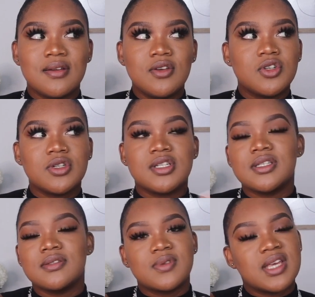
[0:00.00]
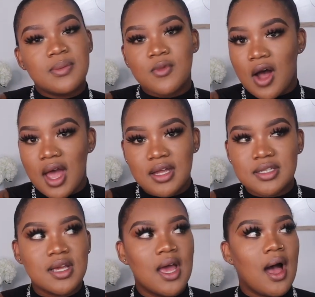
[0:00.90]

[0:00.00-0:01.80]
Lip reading: you should just keep quiet